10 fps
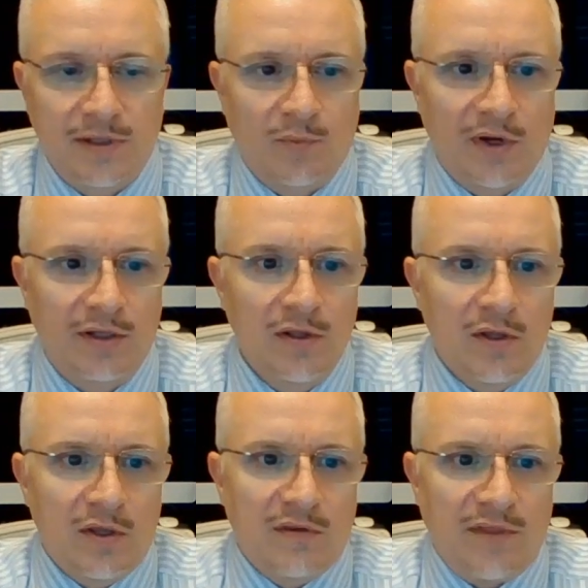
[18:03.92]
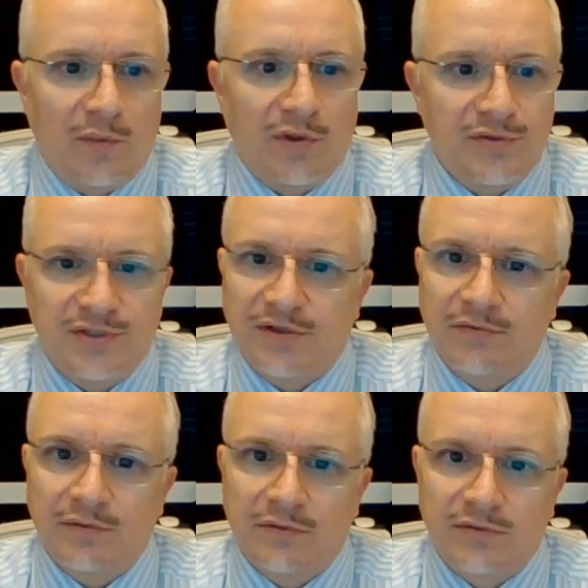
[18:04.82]
them, right? They were
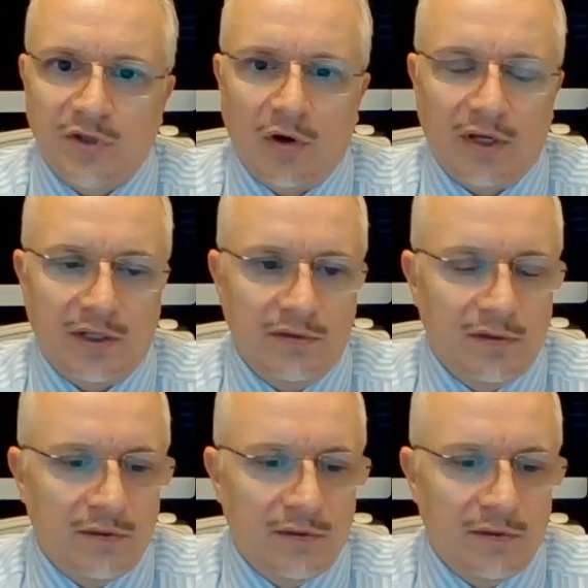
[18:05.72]
using targeted